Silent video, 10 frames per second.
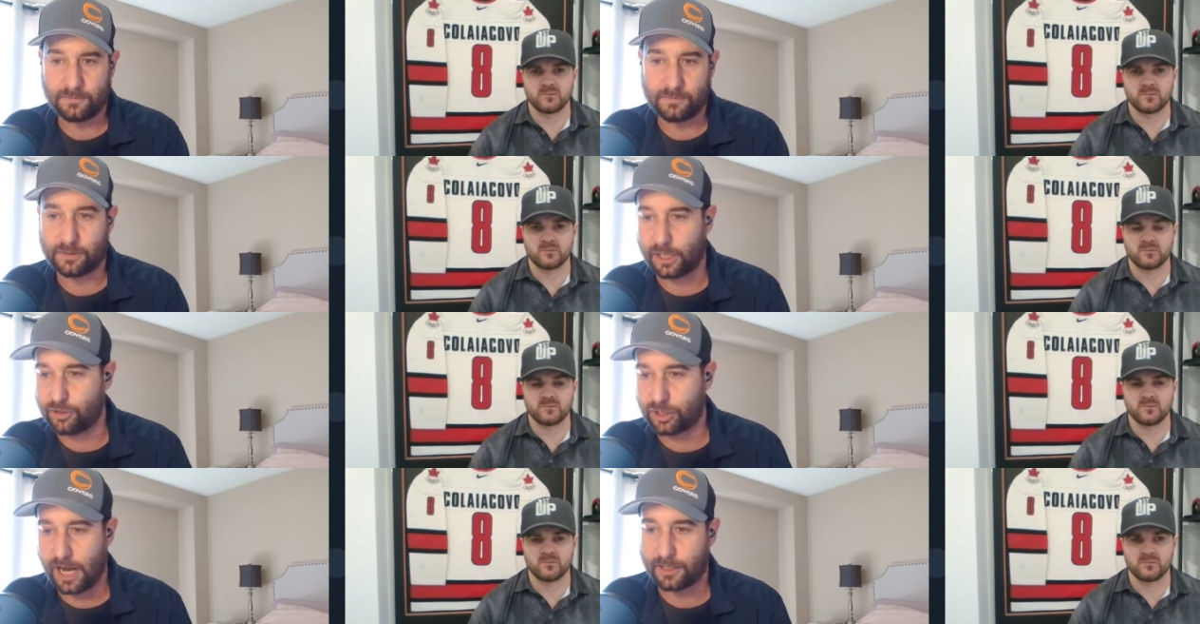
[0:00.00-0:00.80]

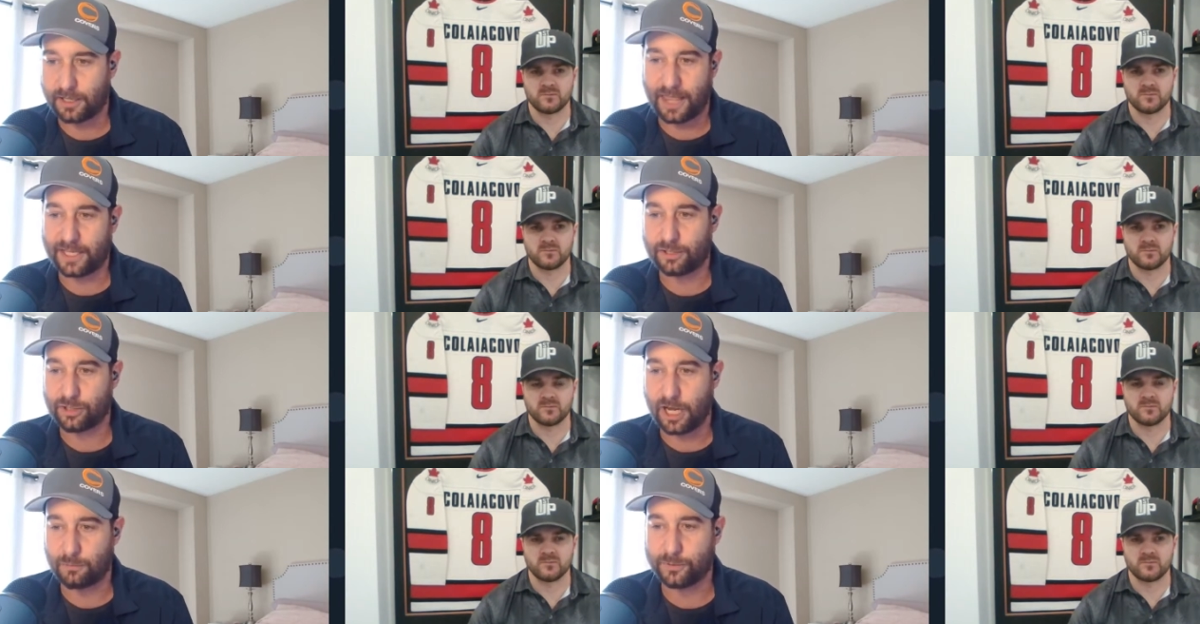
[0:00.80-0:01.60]
Speaker 1: Tkachuk, I think
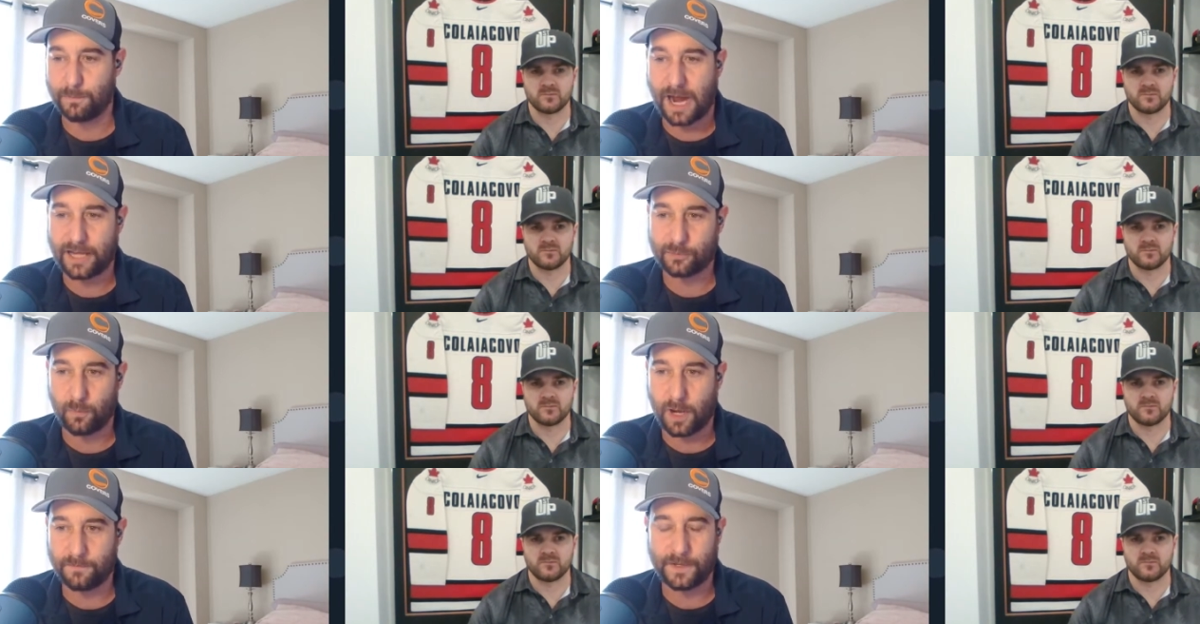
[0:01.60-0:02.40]
Tkachuk was minus
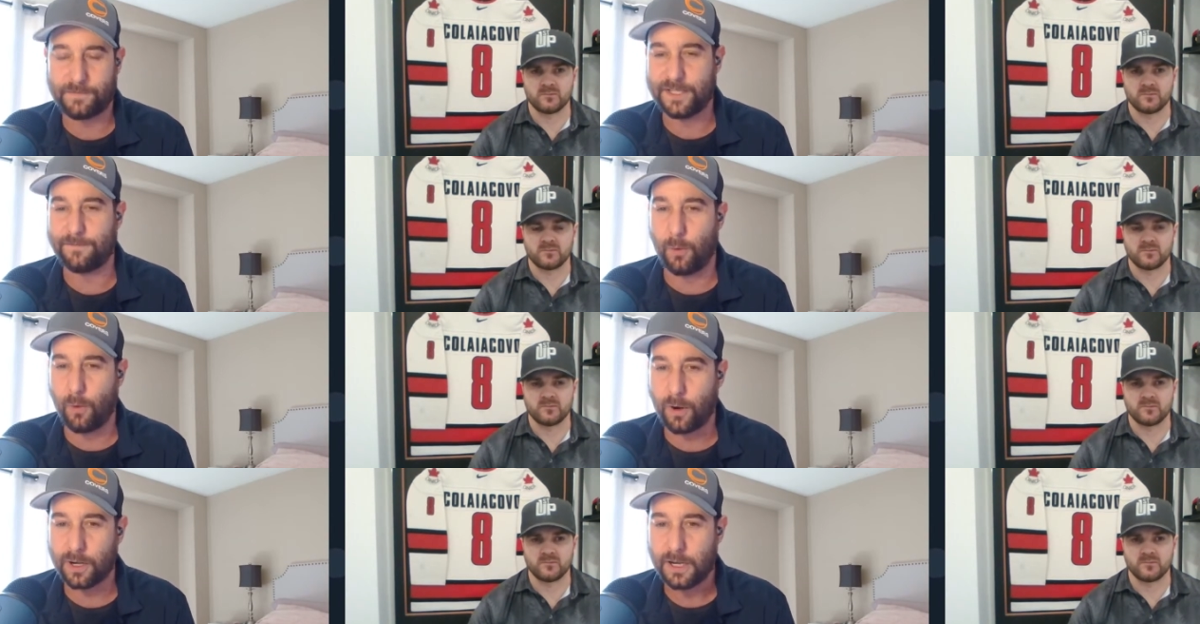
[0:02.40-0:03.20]

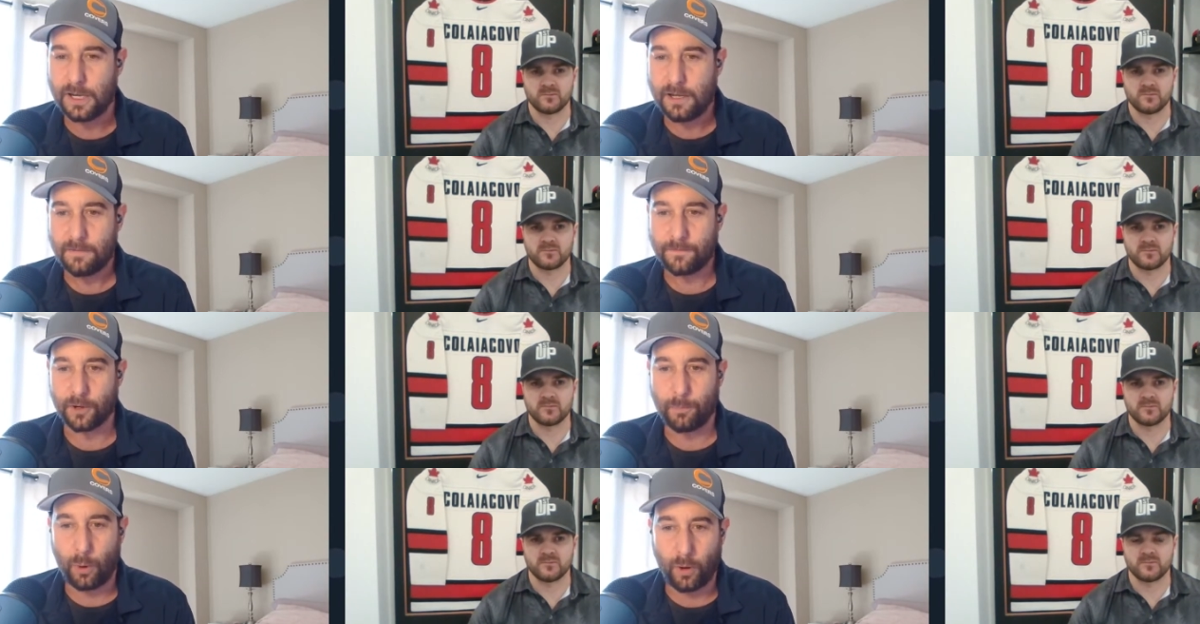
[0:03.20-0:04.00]
154
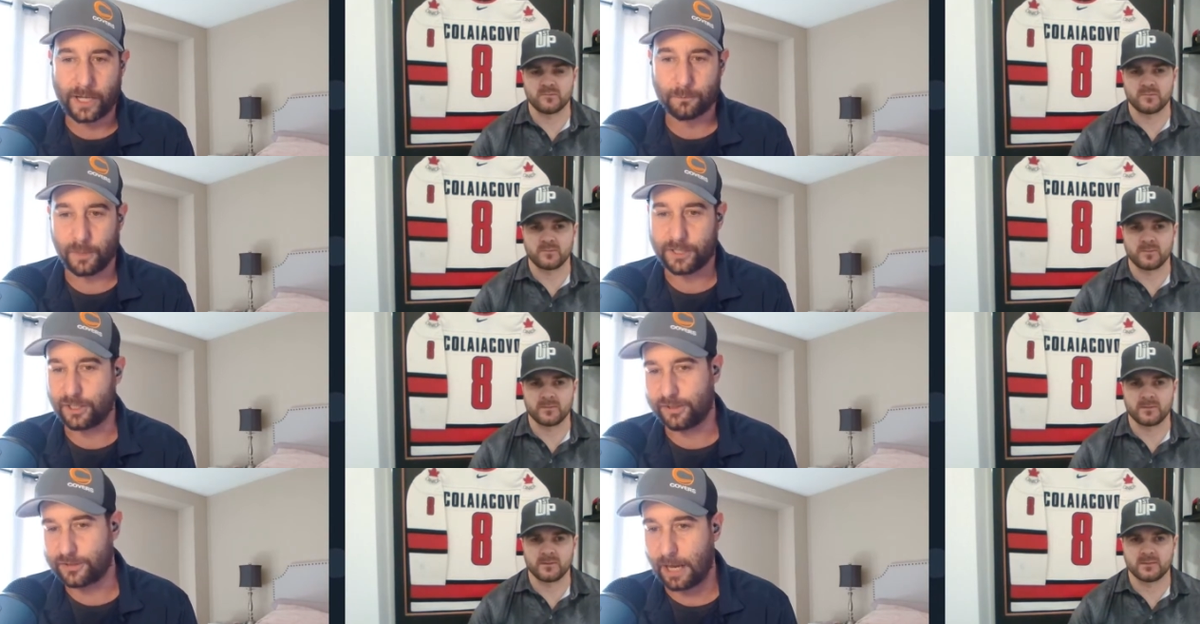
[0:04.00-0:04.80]
for a point, which
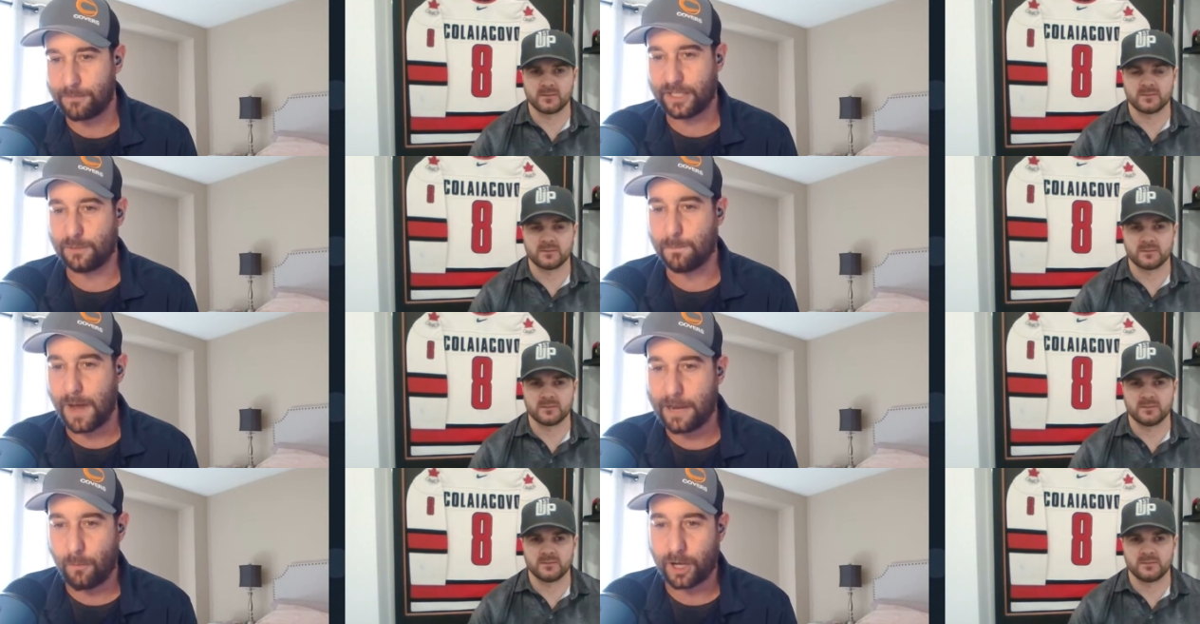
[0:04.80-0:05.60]
is something you
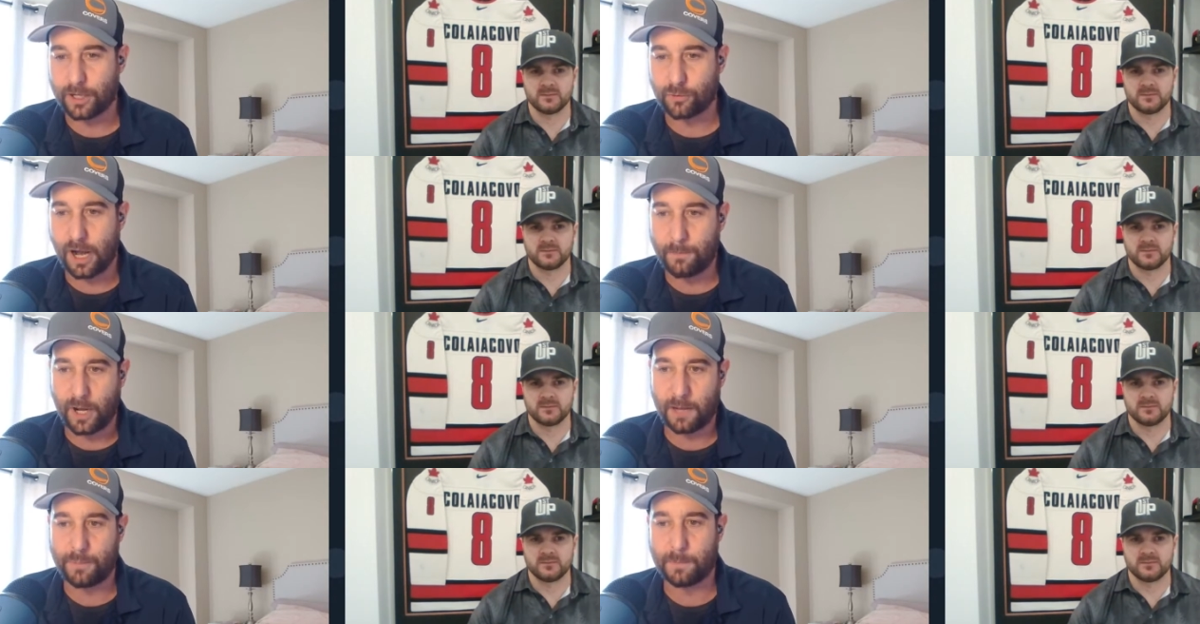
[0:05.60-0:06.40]
might want to drop
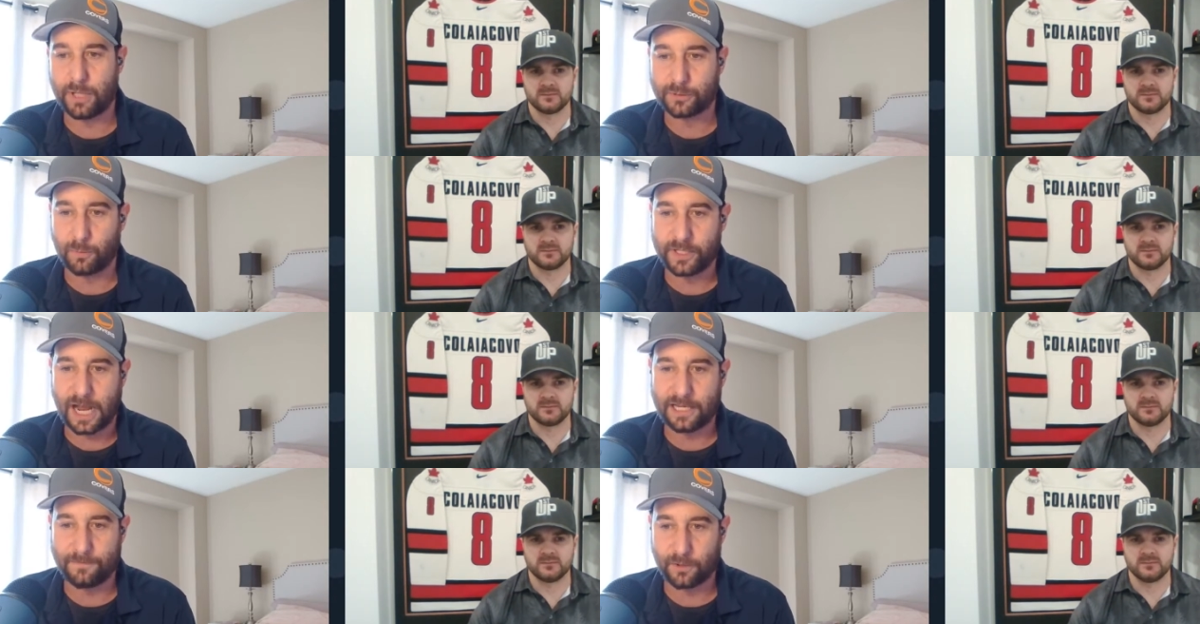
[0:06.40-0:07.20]
on, but plus
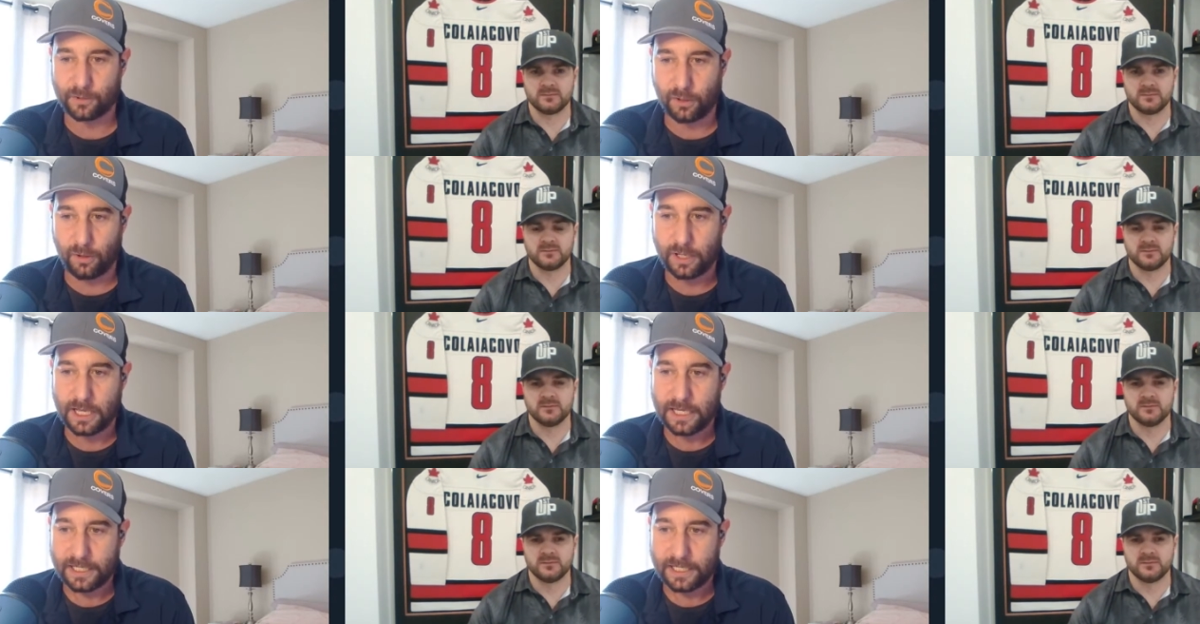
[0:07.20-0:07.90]
190 for a goal.